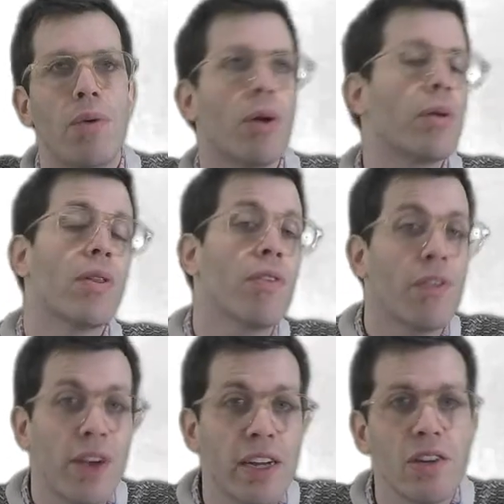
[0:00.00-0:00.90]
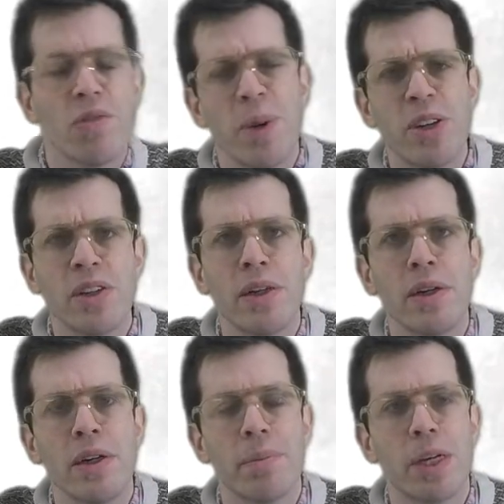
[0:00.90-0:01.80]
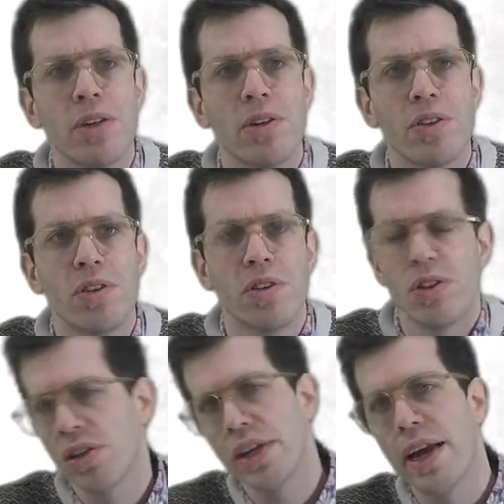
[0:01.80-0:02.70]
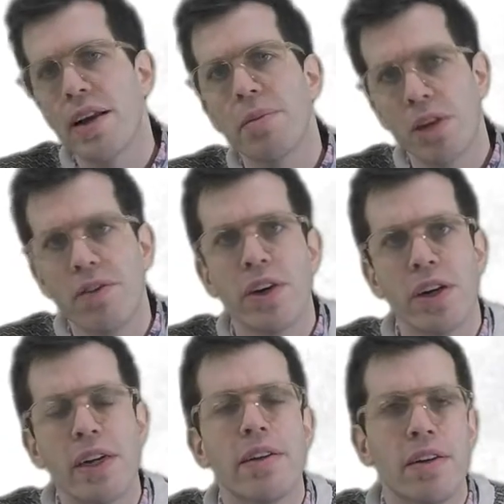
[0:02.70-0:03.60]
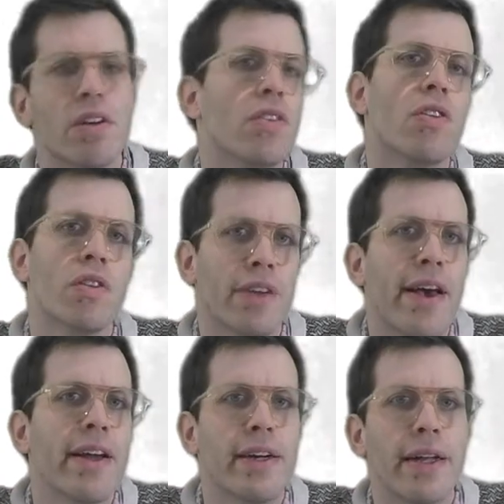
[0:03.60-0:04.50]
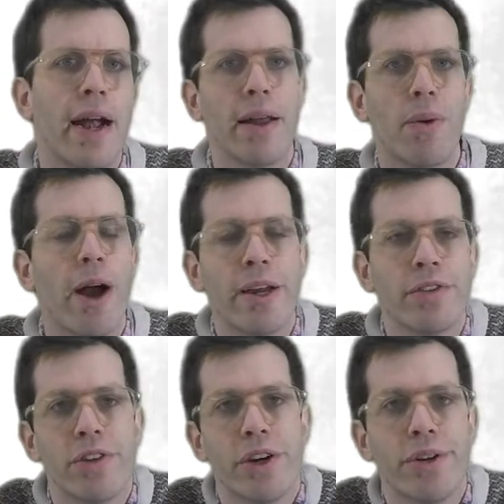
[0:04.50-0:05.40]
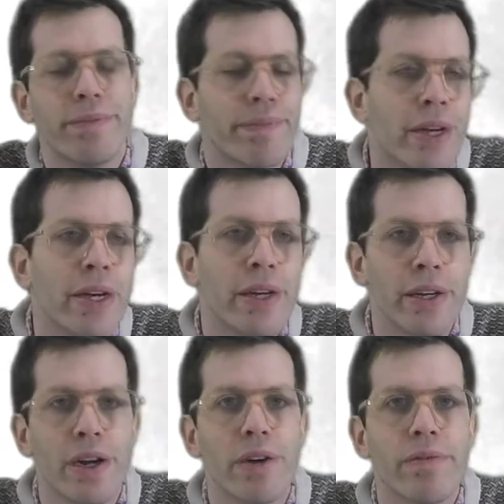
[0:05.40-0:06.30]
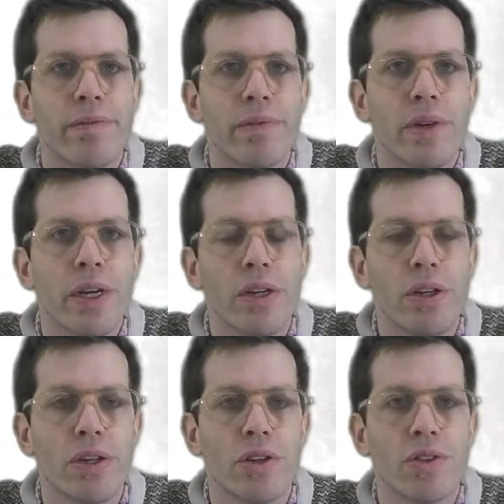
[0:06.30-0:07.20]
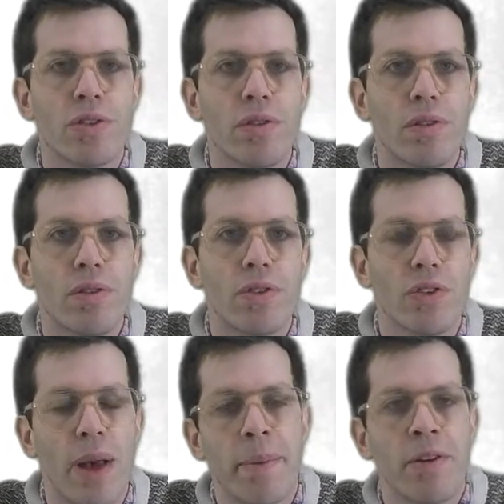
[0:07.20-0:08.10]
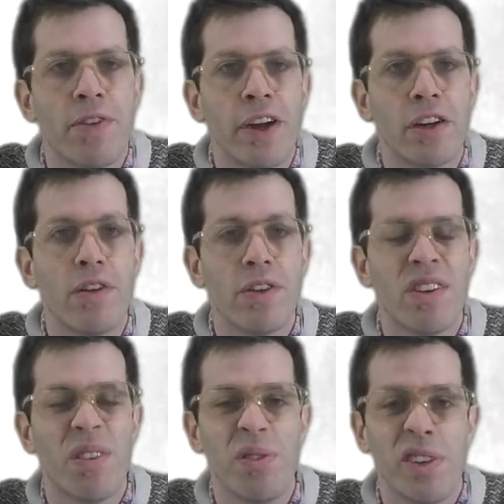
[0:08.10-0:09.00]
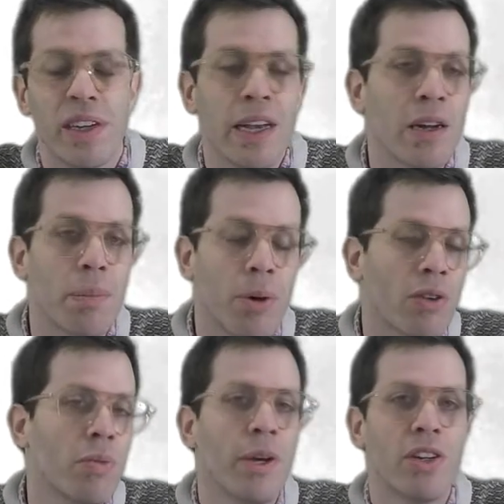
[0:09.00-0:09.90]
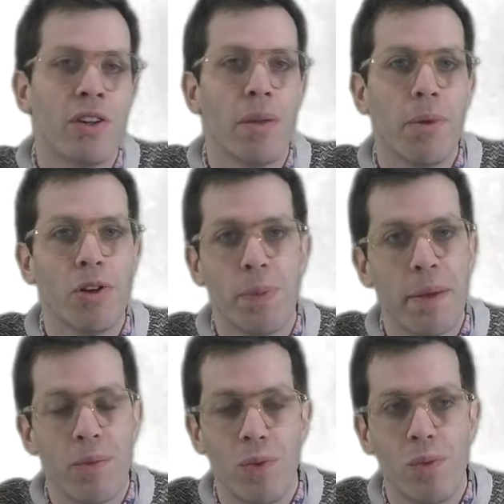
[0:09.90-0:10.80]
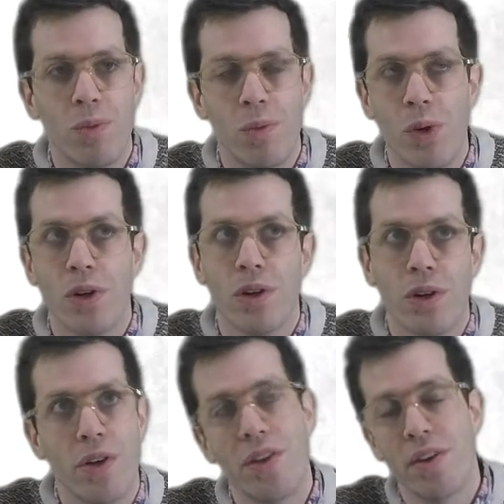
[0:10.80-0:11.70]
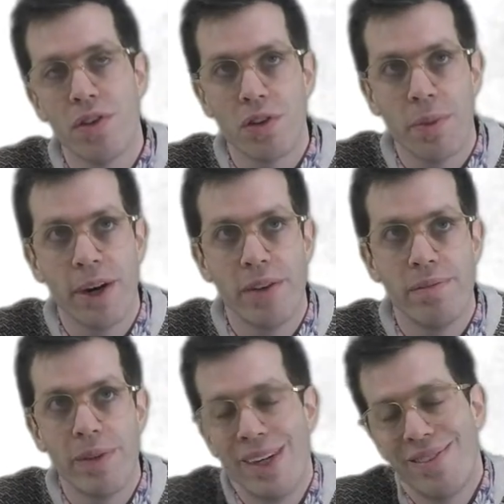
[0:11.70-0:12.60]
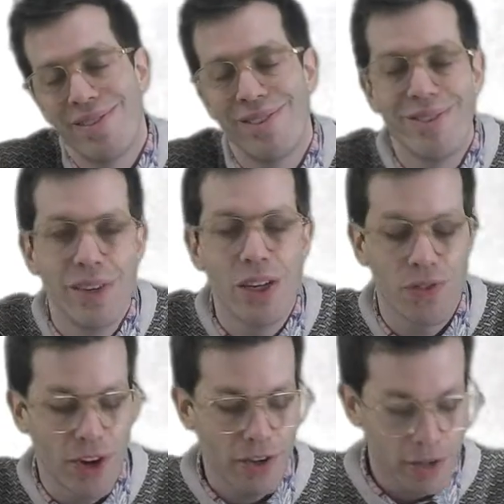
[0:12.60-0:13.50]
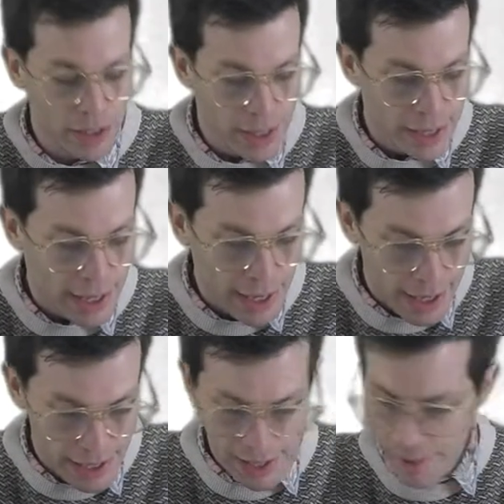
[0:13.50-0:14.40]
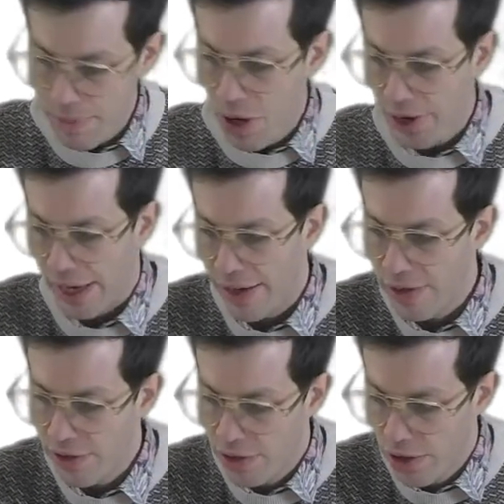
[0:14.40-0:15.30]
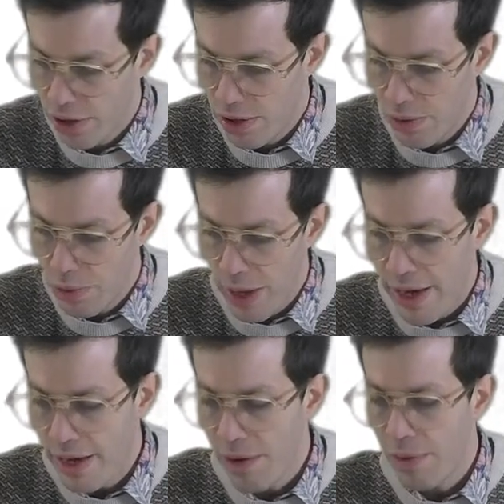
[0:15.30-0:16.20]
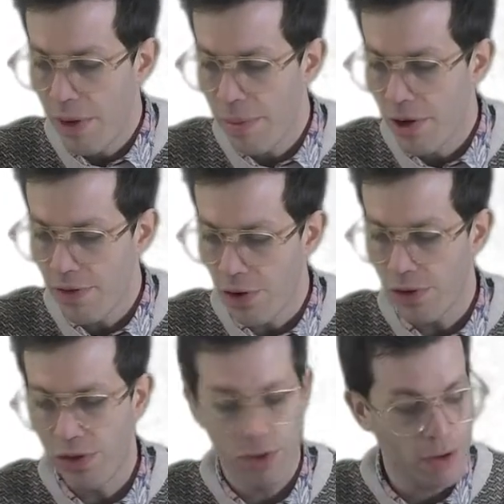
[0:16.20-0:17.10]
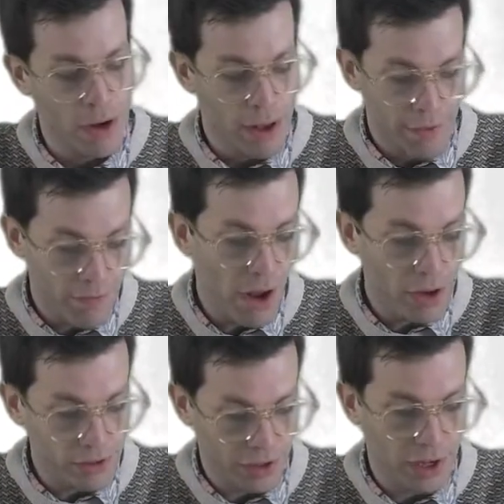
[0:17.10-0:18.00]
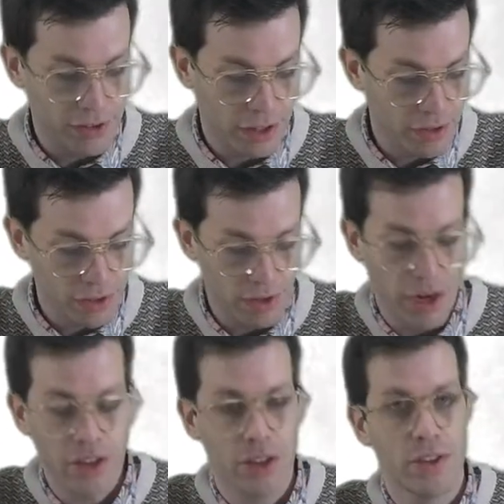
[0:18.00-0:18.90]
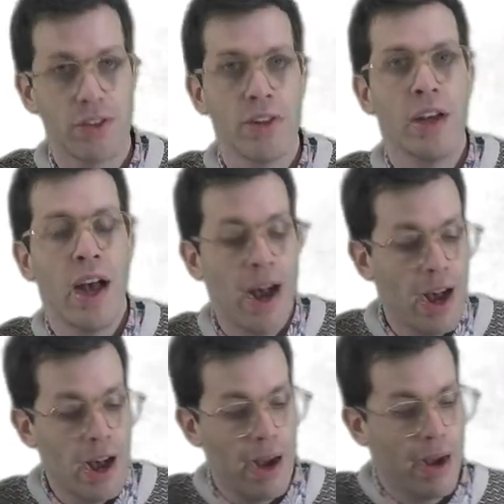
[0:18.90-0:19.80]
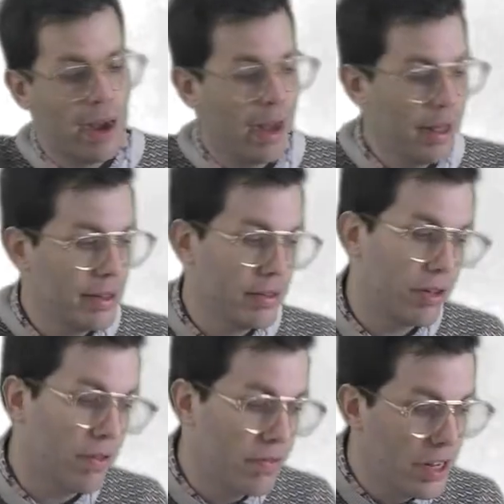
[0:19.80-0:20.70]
work with for effect, especially because you usually end up converting it to digital to edit it anyway. So, you know, you could just slap an effect over the top of it and get an approximation that most people wouldn't know the difference about, and it's fine. Okay, so when we move on to file size considerations, so